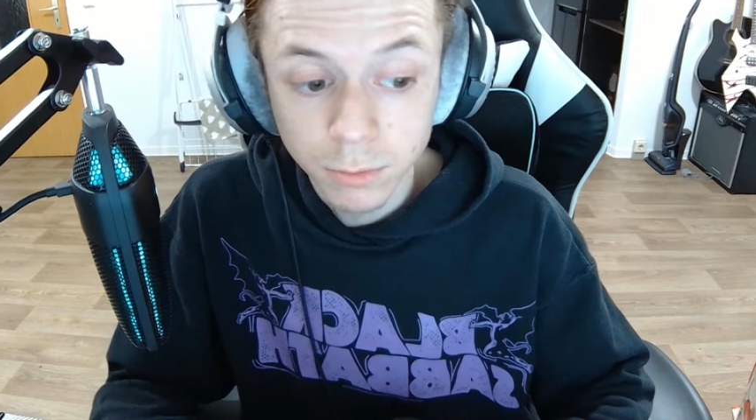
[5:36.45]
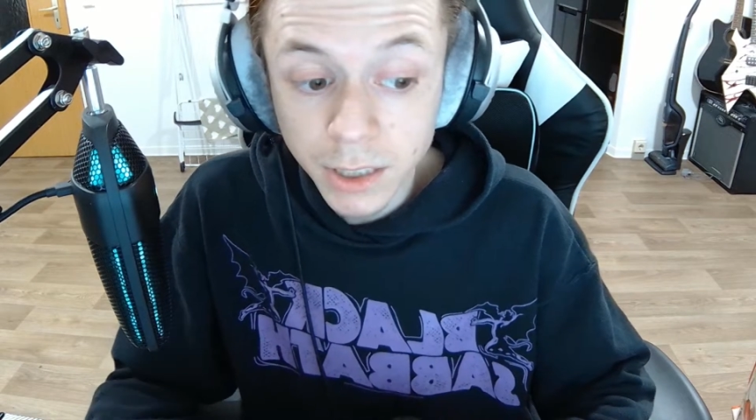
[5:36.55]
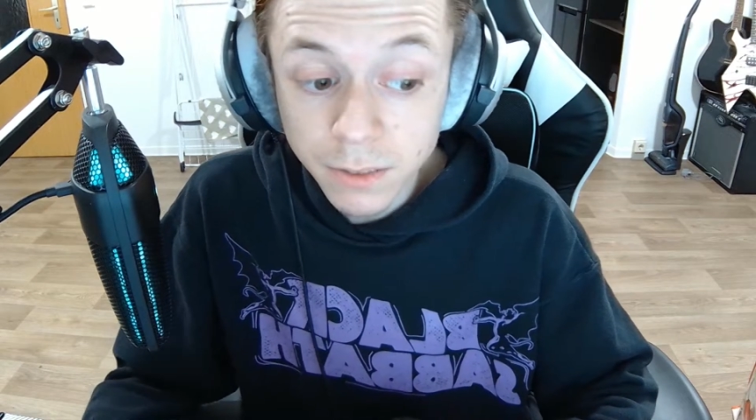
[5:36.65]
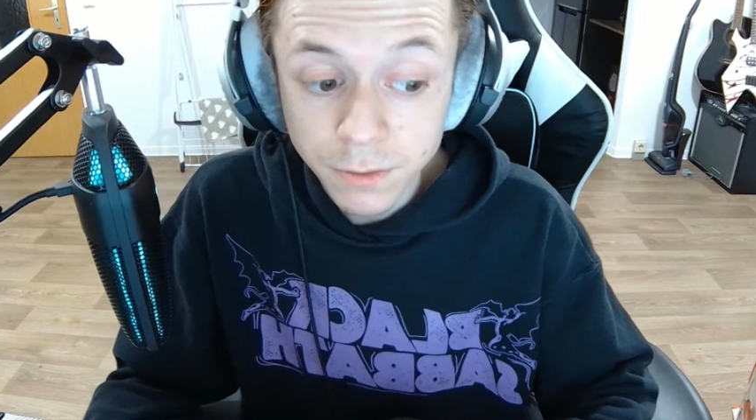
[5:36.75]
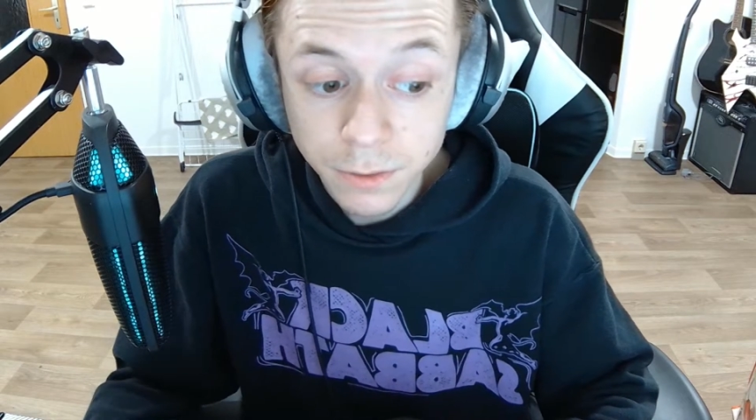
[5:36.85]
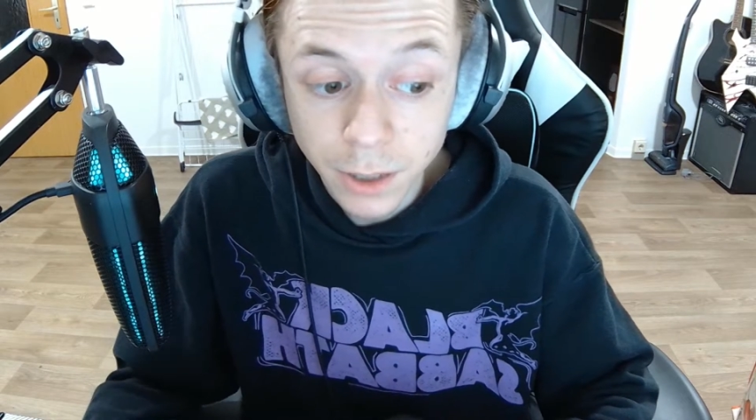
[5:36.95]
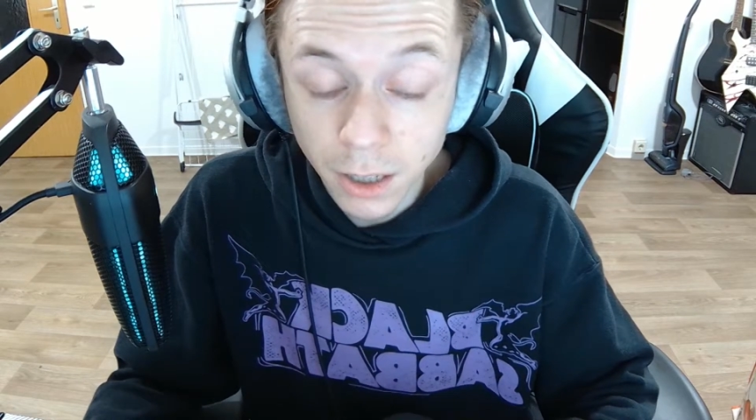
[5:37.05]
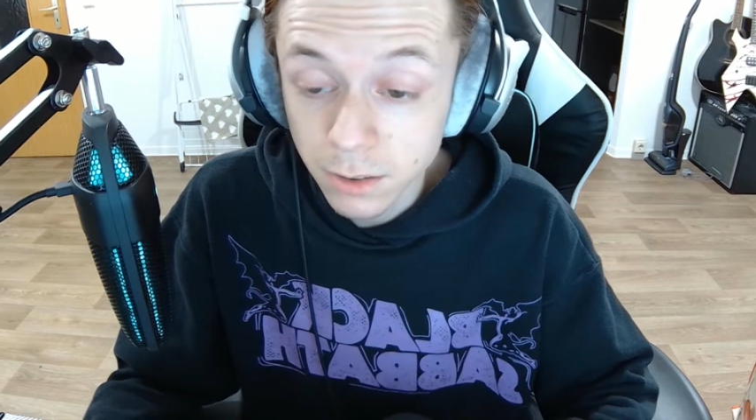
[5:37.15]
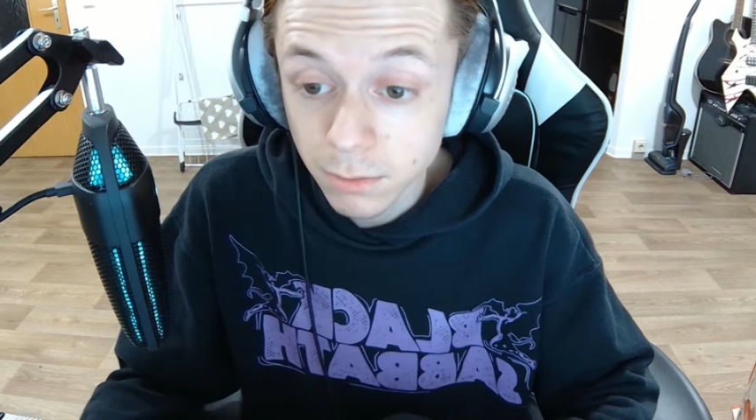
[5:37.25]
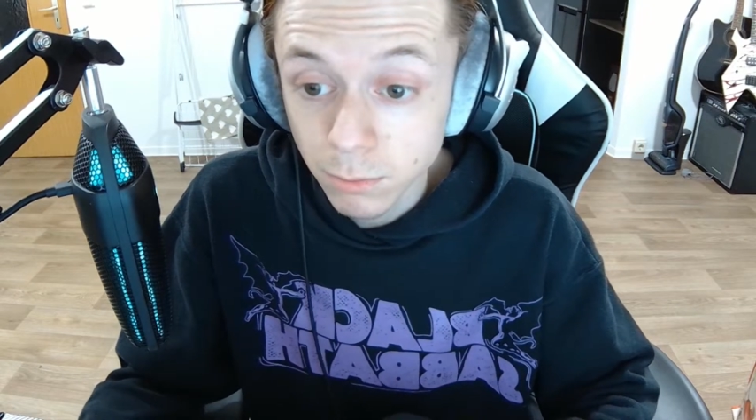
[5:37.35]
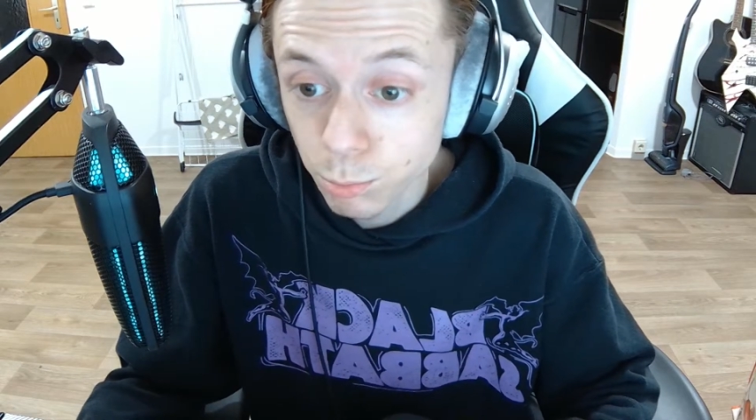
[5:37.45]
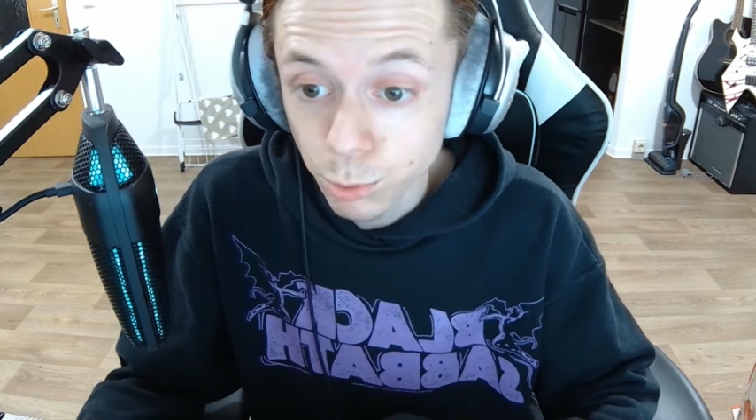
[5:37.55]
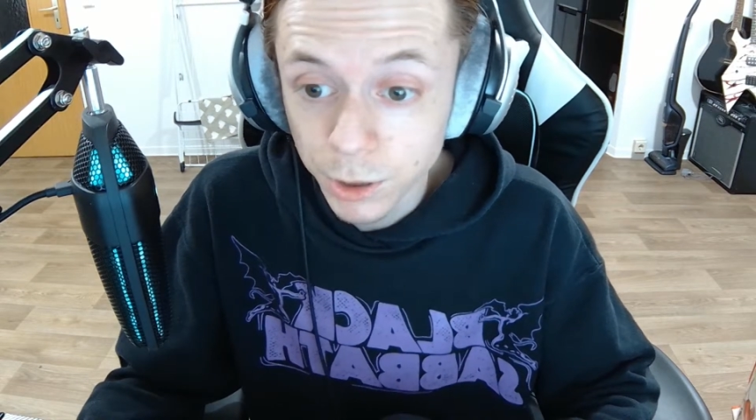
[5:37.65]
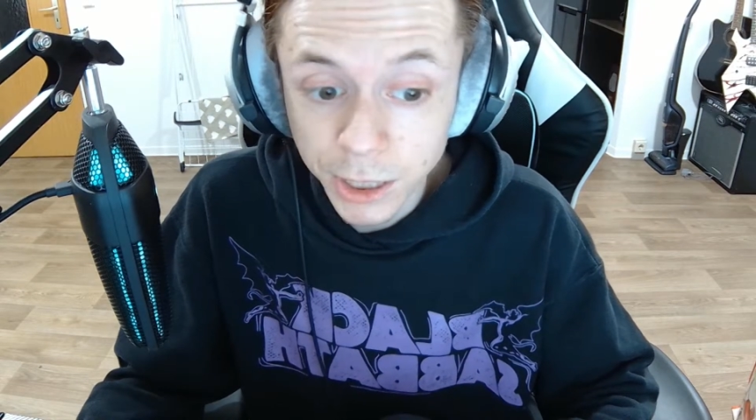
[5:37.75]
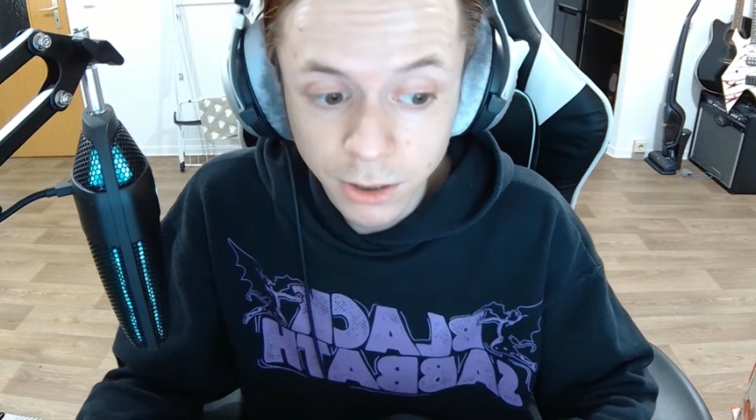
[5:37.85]
me felt
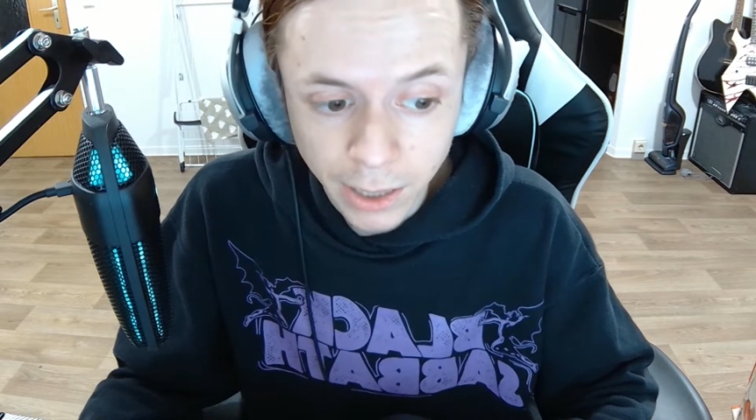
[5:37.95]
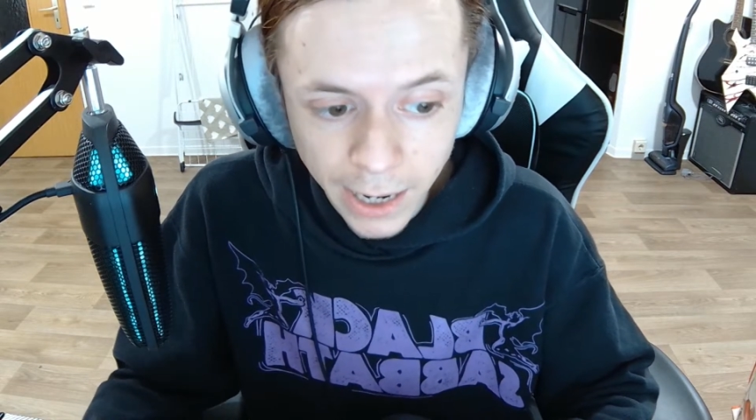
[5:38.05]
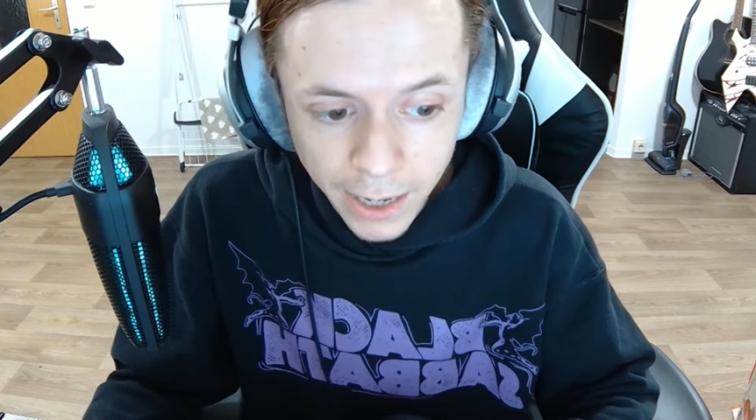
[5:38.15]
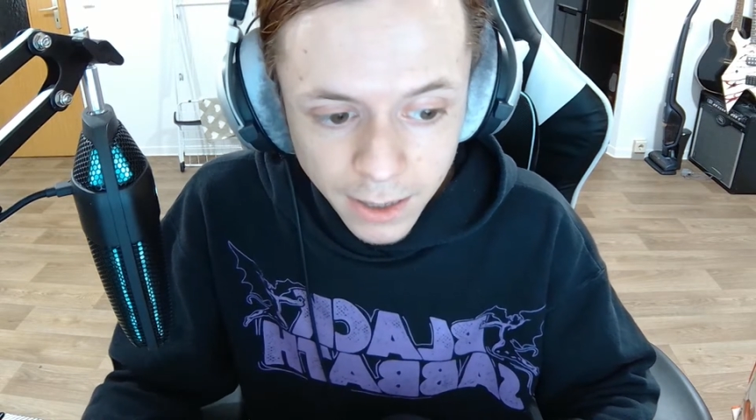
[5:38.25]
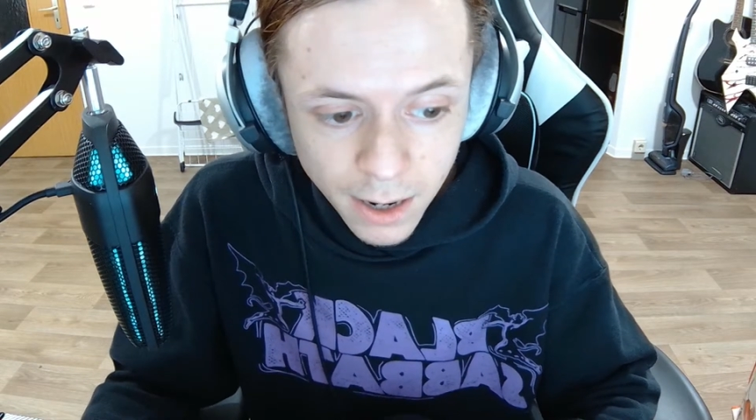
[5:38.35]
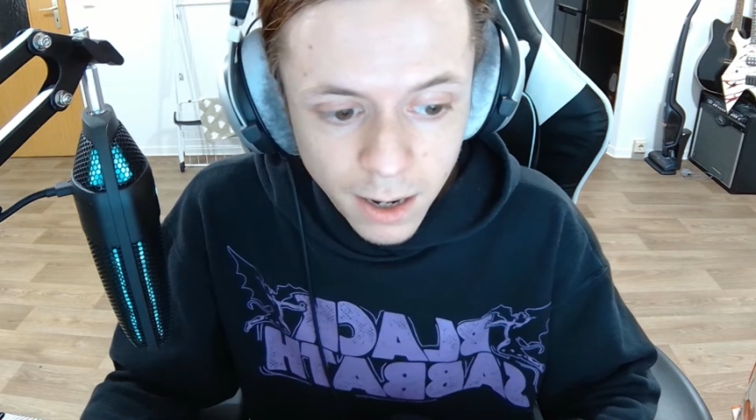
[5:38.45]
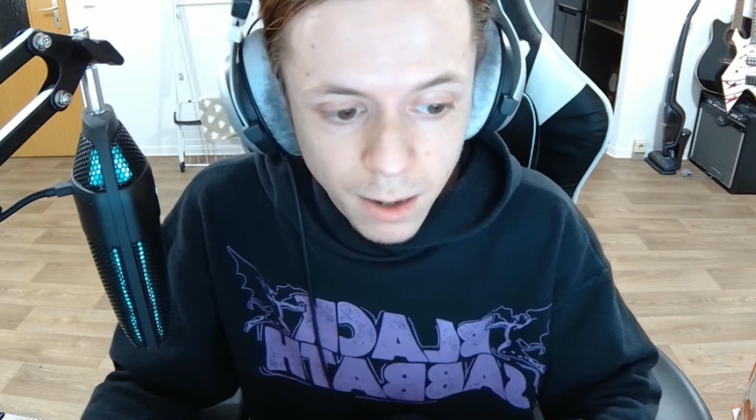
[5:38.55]
pretty okay,